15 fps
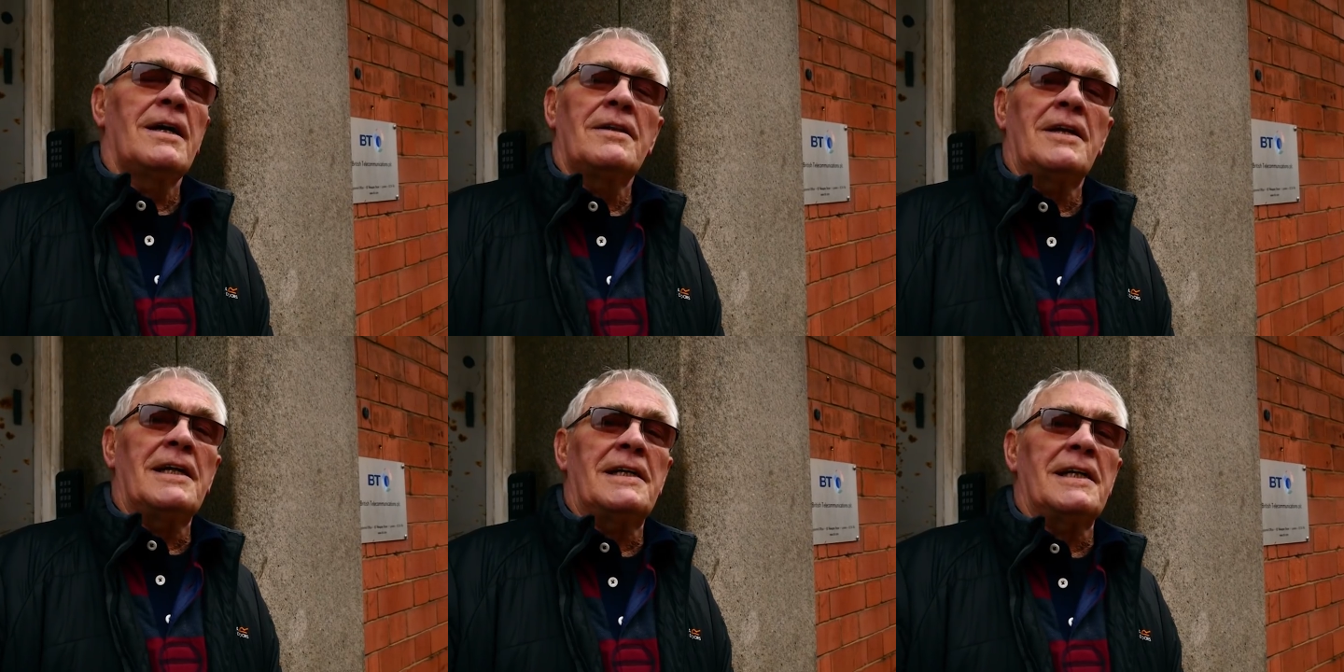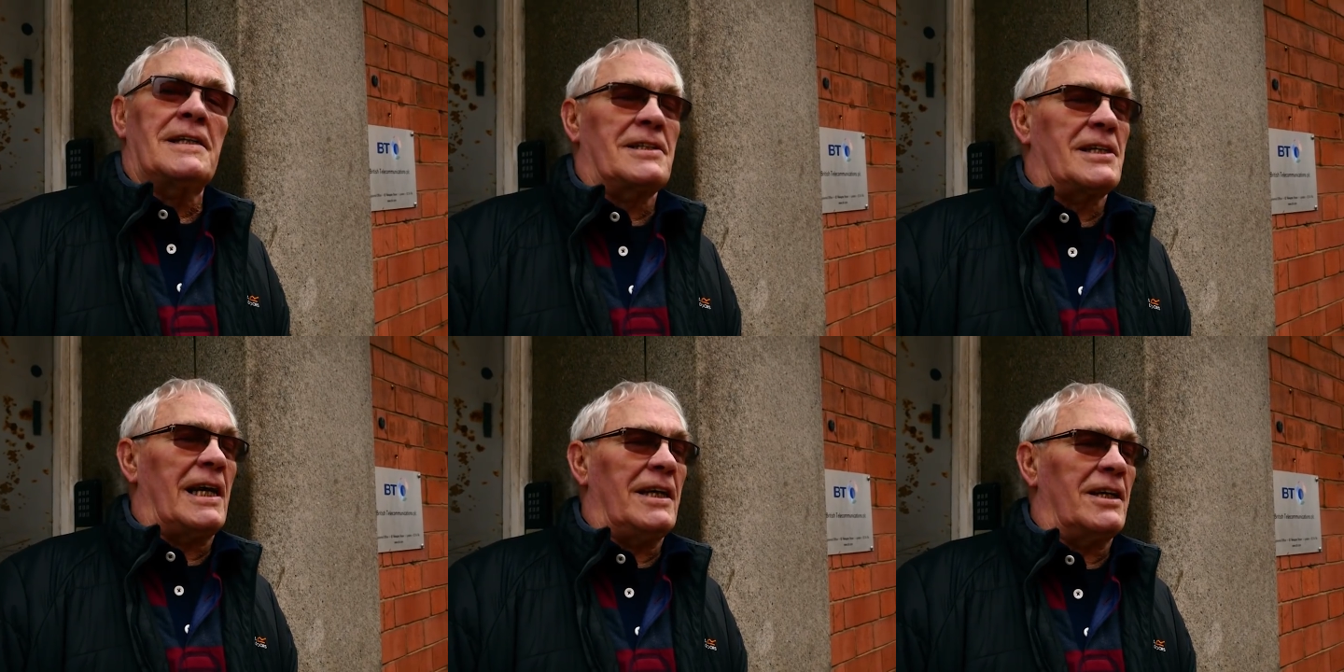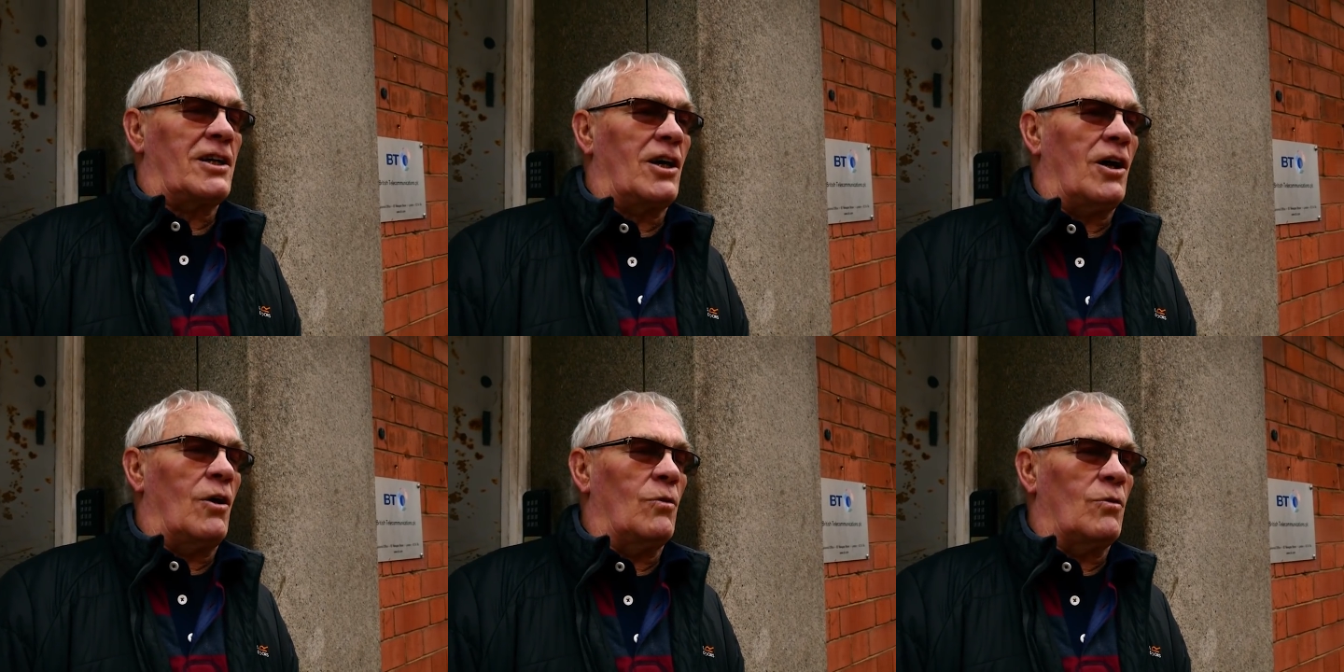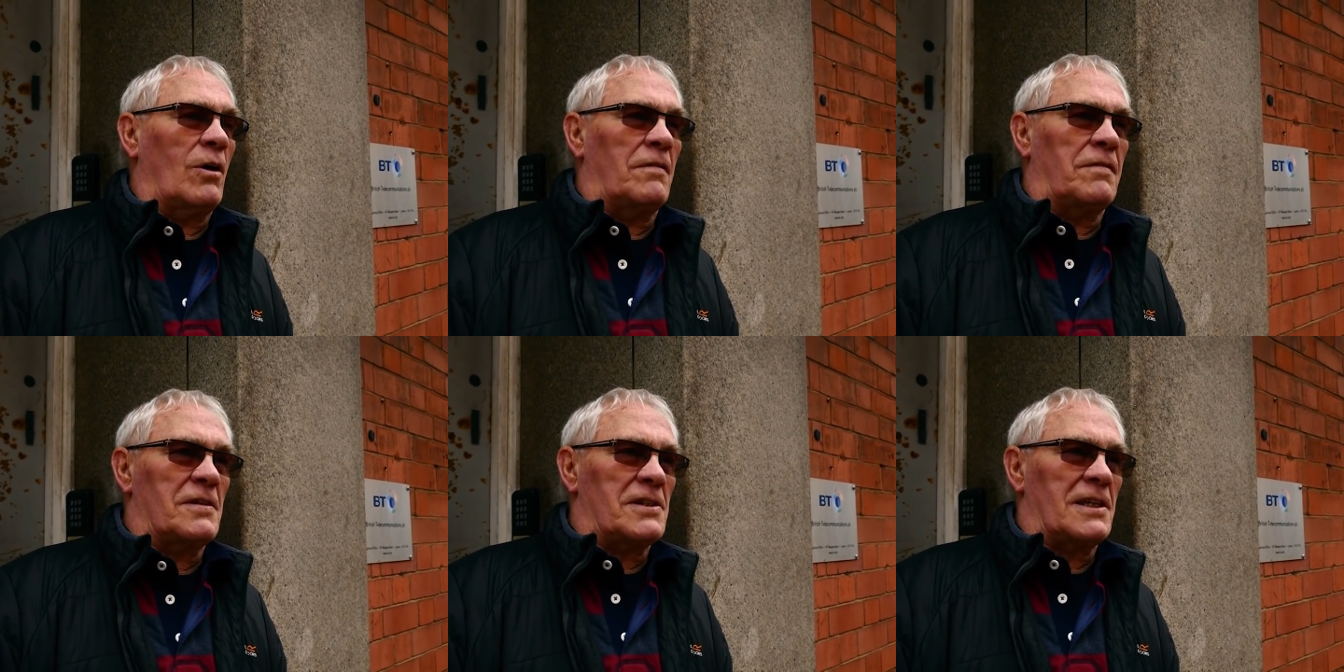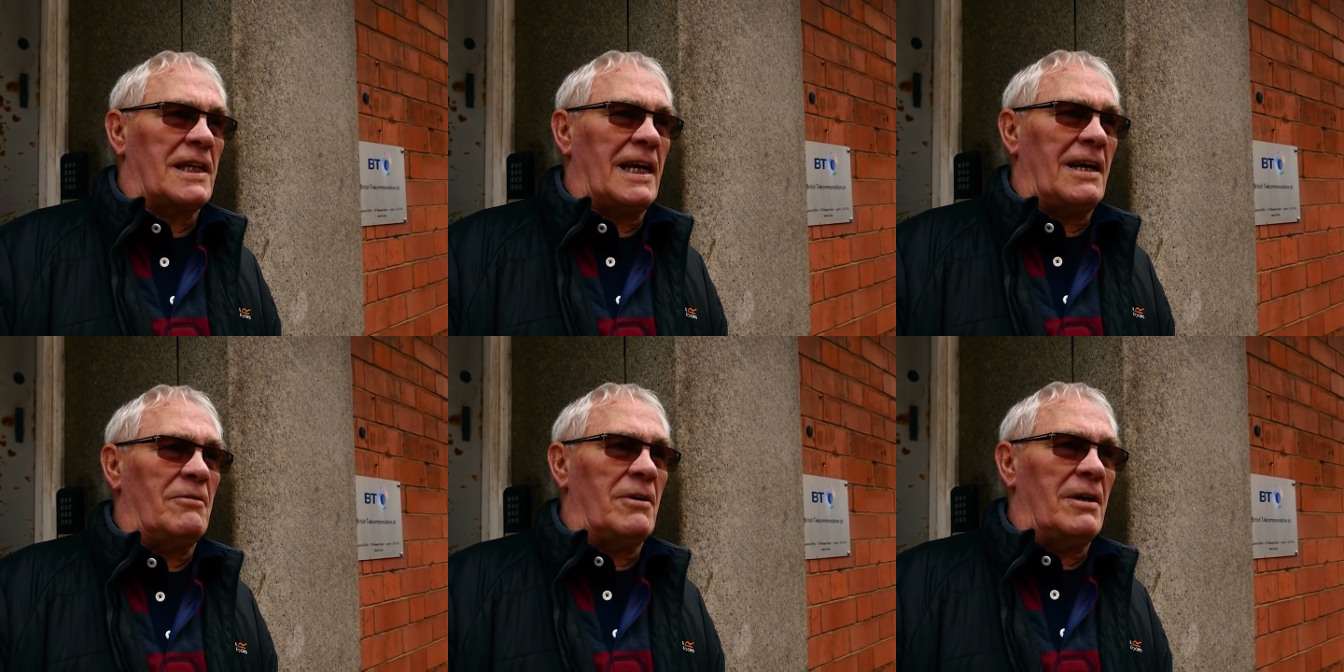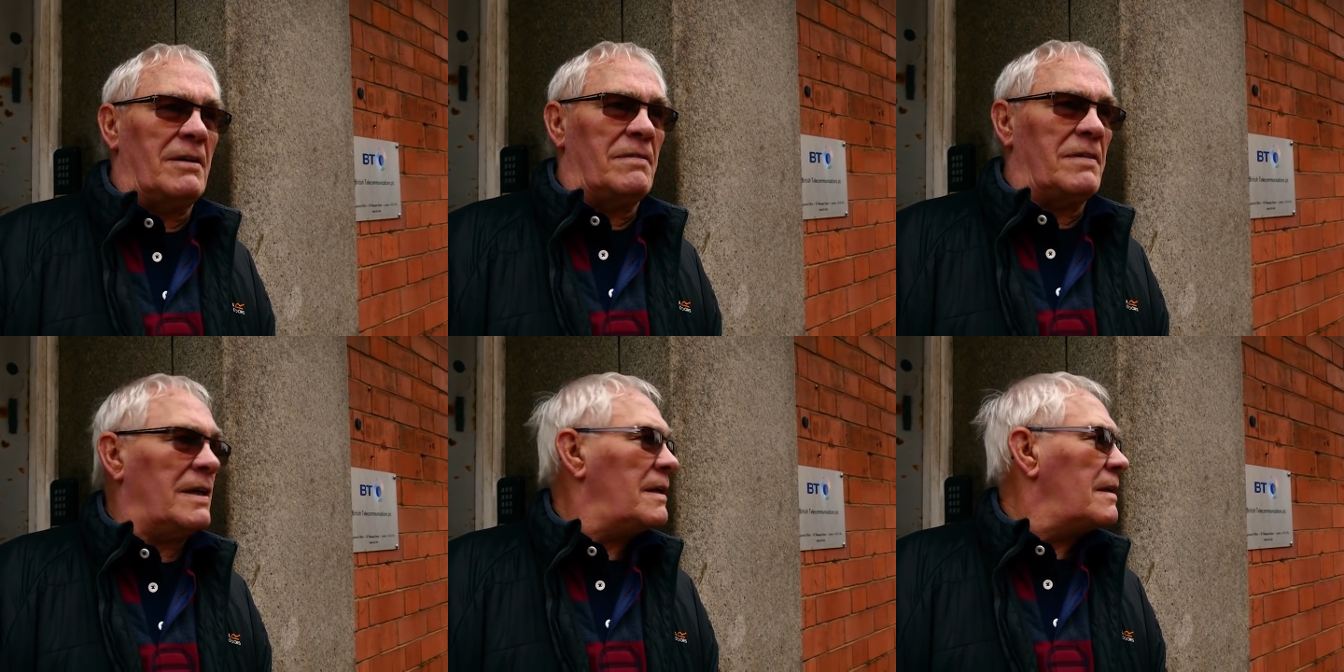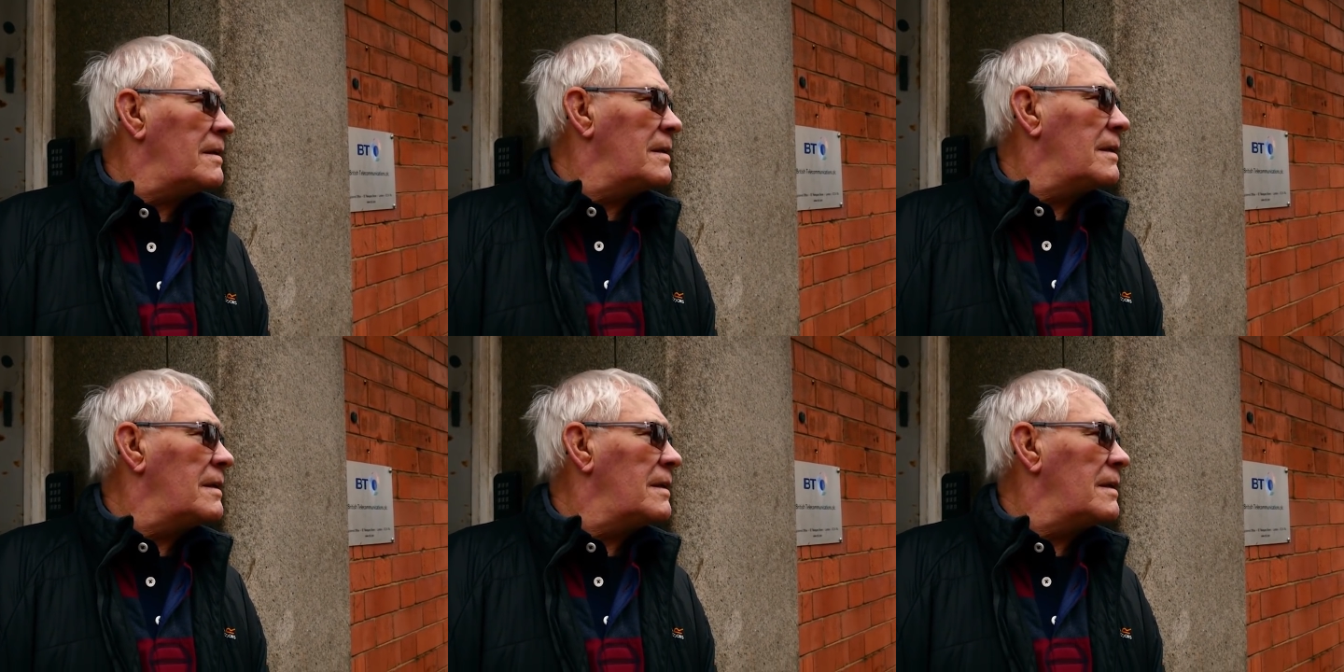They did take the coal off us and get rid of it.